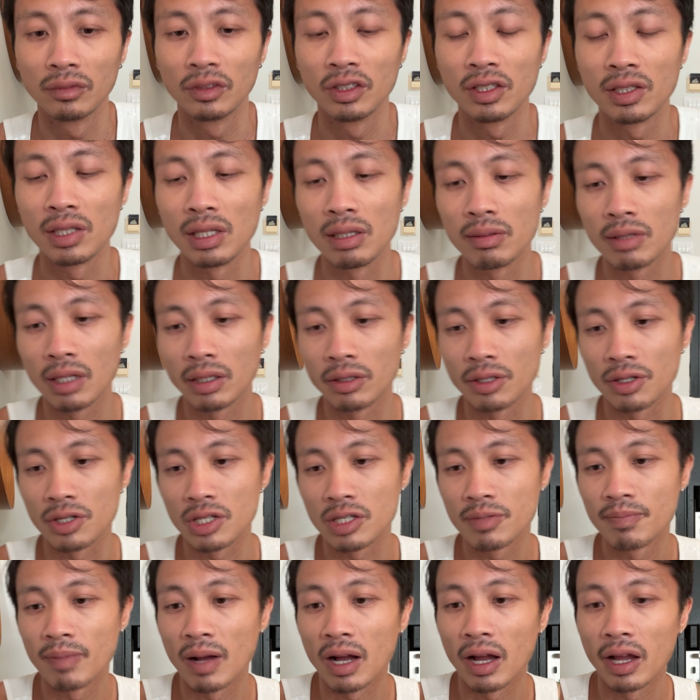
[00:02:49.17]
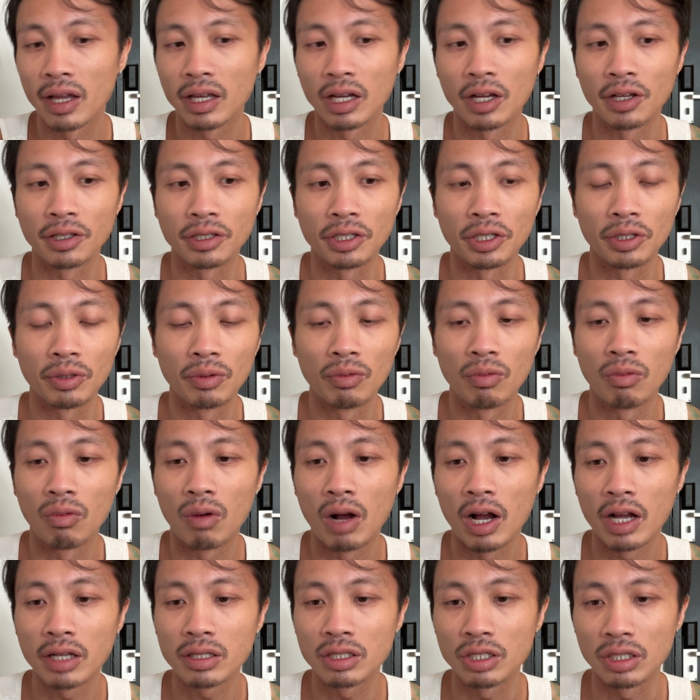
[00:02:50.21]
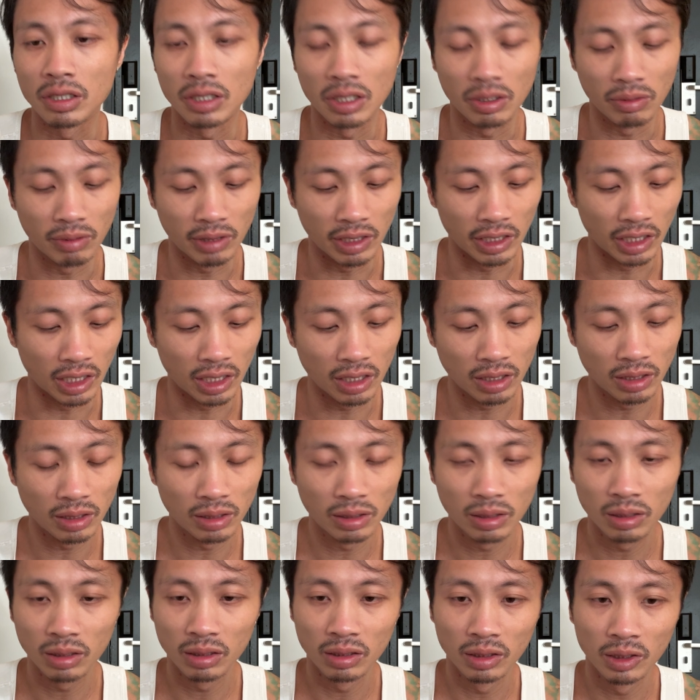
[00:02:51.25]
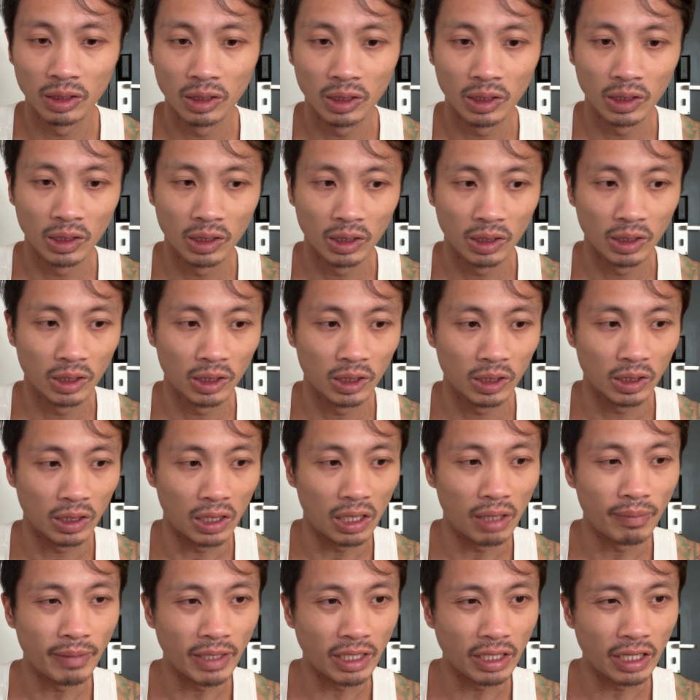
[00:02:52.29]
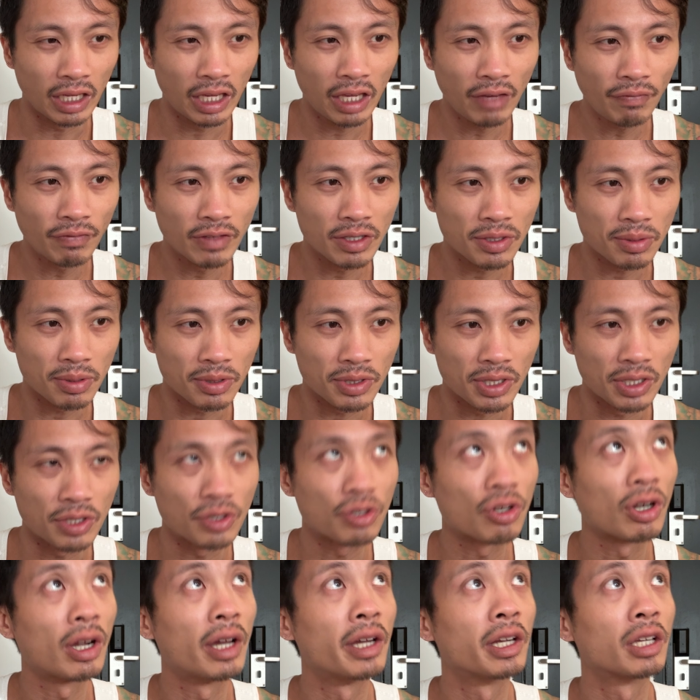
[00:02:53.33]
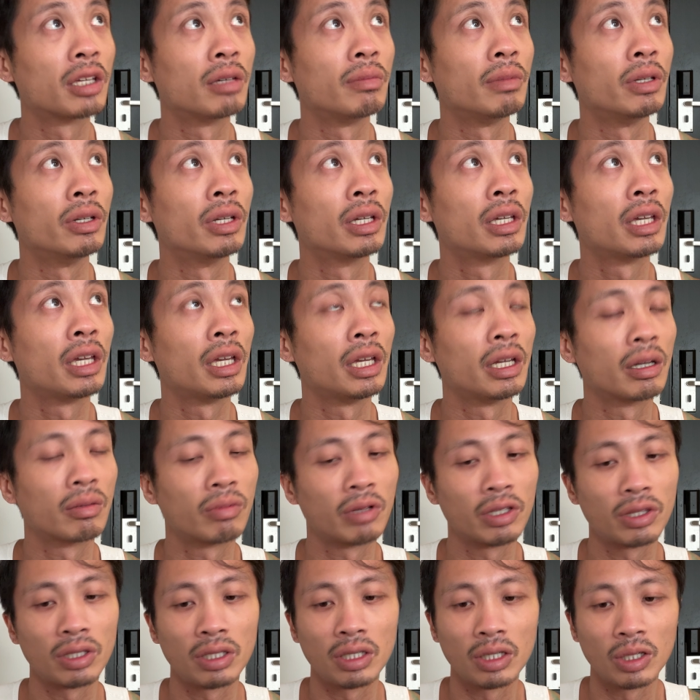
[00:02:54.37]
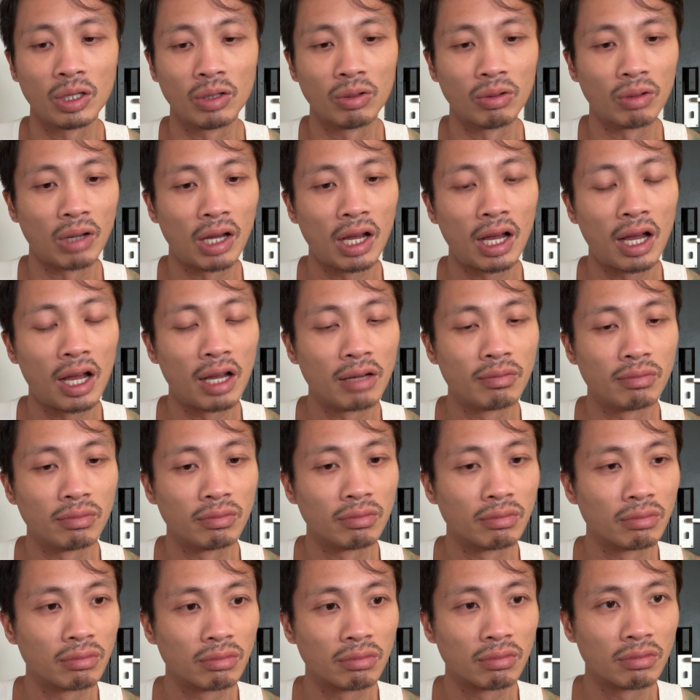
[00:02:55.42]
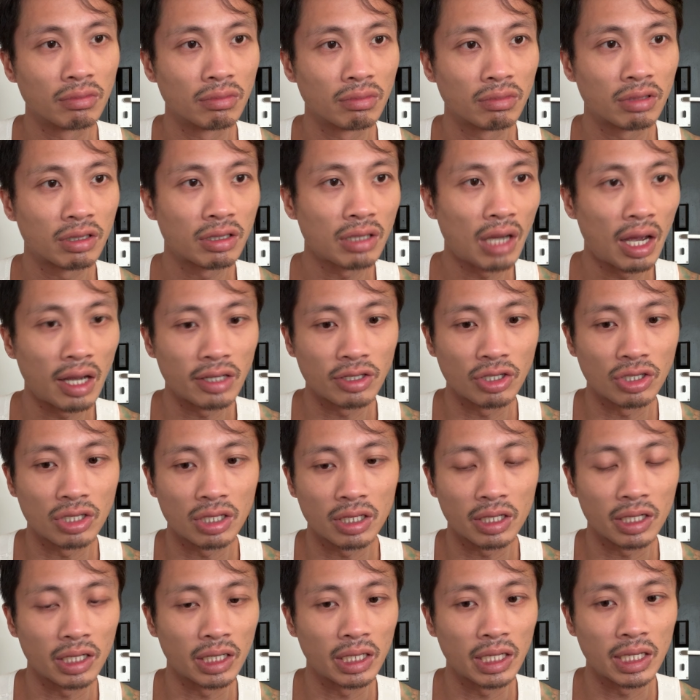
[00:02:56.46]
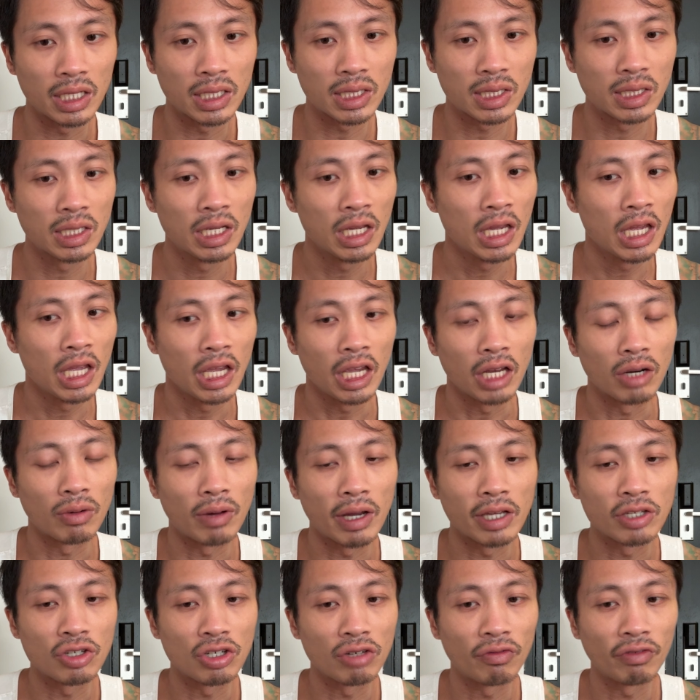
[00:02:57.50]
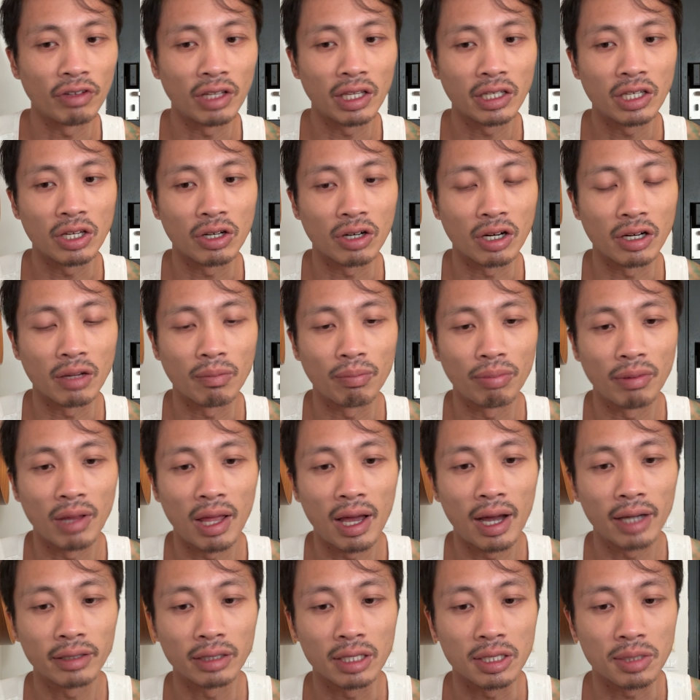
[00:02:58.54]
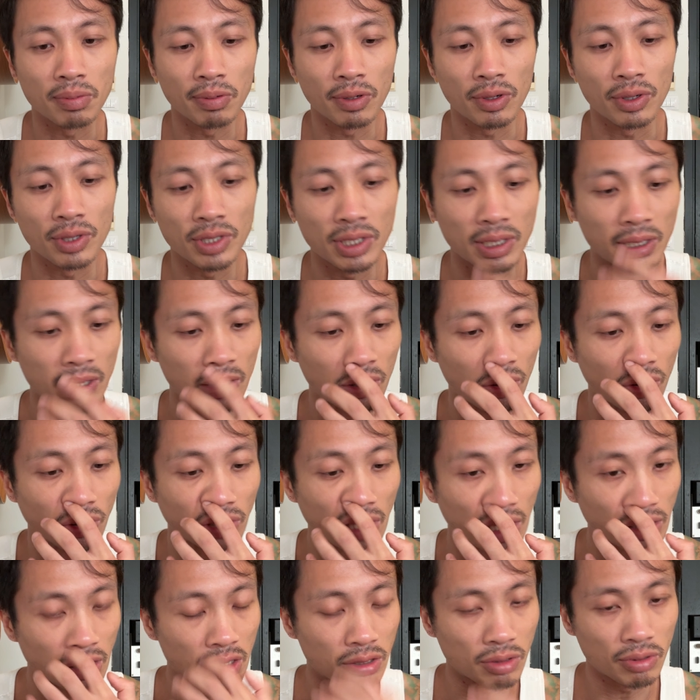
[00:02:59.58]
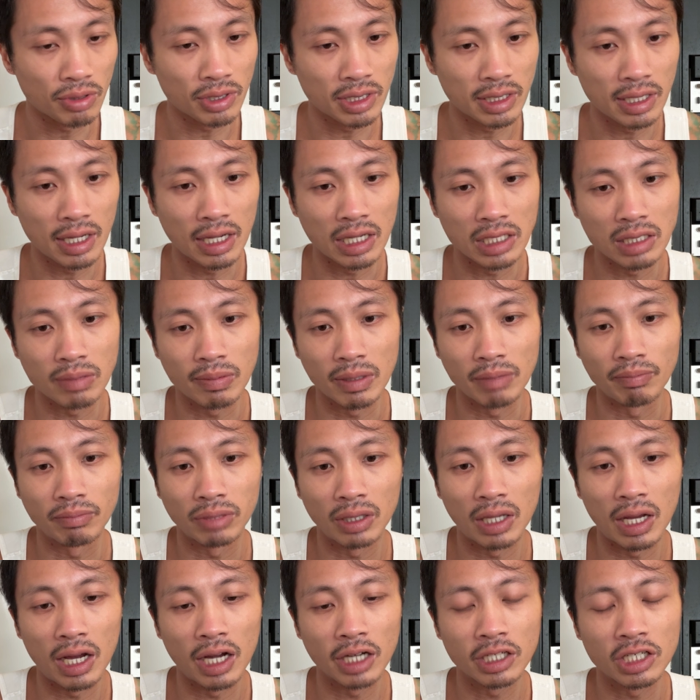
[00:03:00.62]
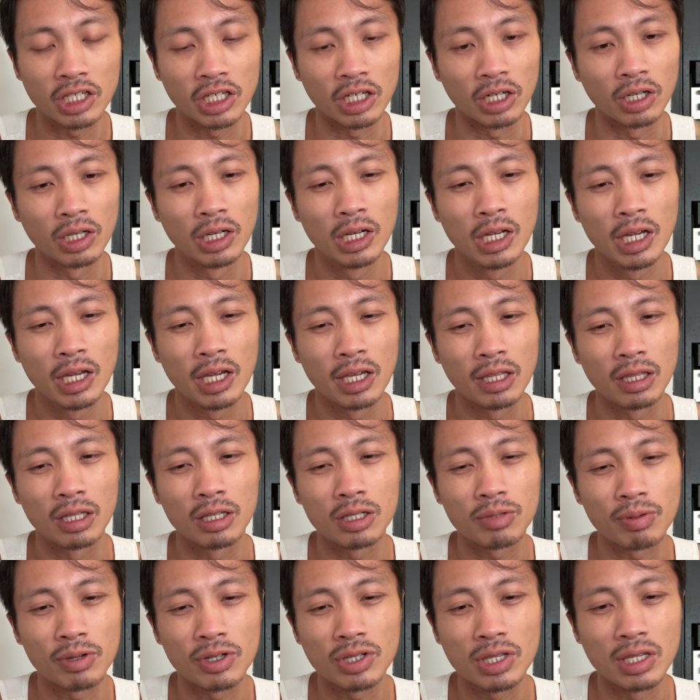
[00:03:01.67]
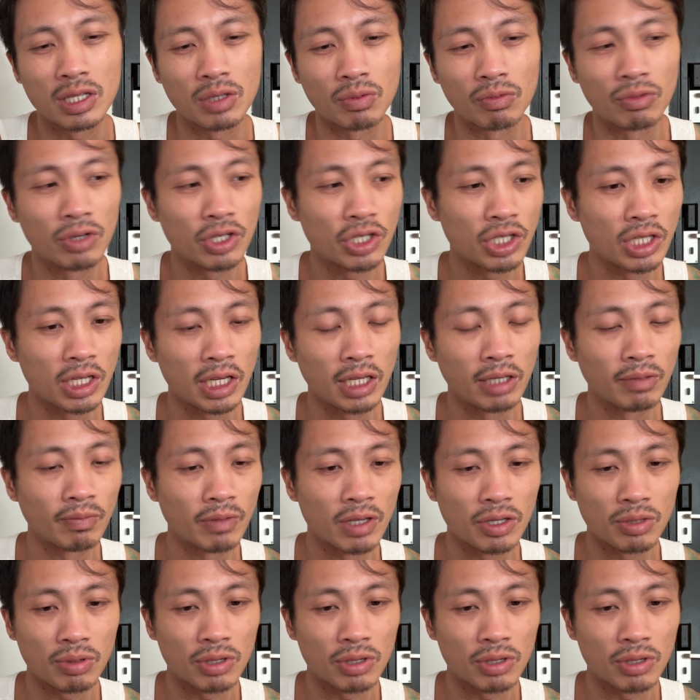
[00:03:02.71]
Seems like they're spying on you, watching you here. I mean, if this person is trying to communicate here with you, um, Sagittarius, you know, I do feel like you're going to block this person here or that this person has been blocked here. This person's wishing, this